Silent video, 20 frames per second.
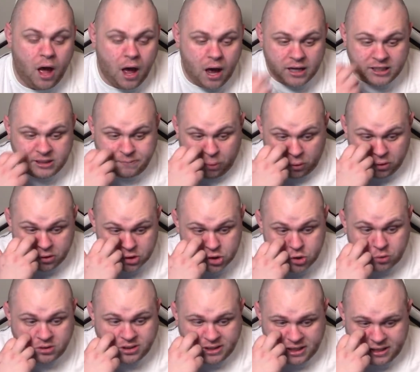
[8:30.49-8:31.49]
His ball
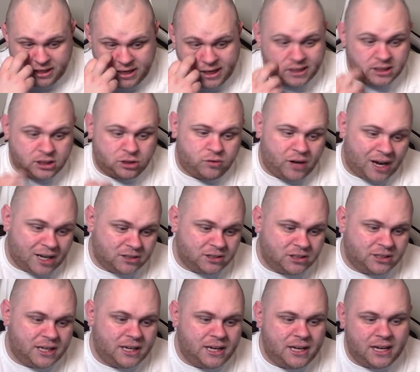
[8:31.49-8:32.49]
control's 88. His reaction is
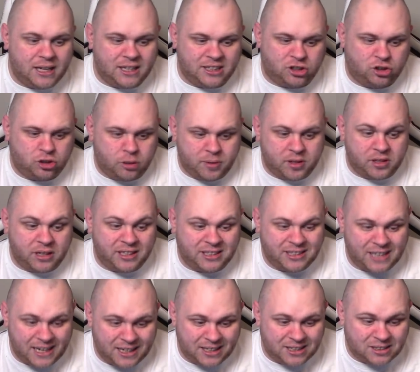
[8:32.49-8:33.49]
88. His dribbling is
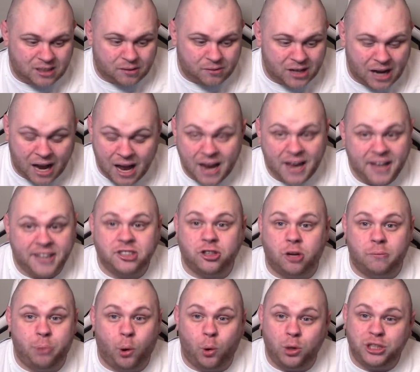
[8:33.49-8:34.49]
87. His
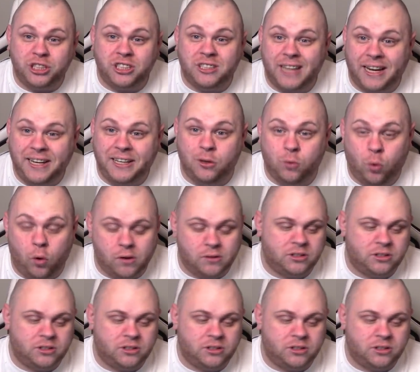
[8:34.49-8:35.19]
composure is 91.